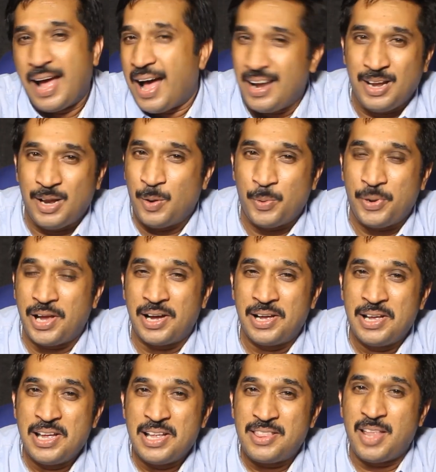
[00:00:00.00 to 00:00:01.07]

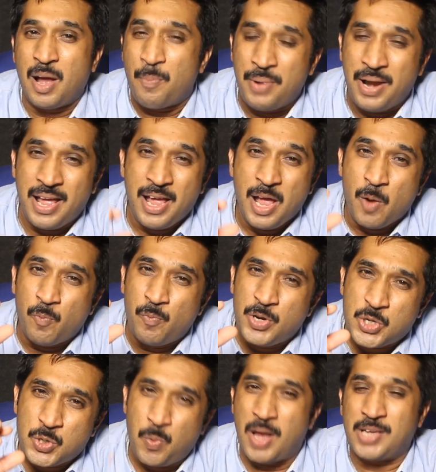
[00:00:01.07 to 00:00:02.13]
Hallelujah. Nammude
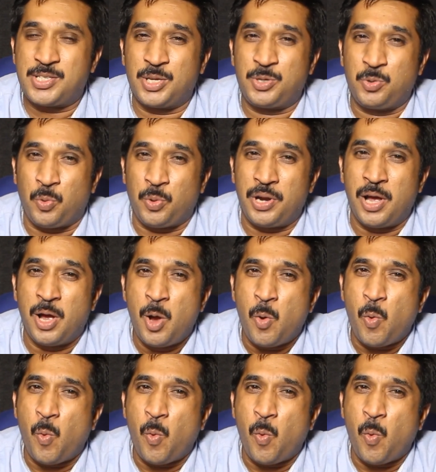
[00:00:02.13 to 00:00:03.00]
vishwasathode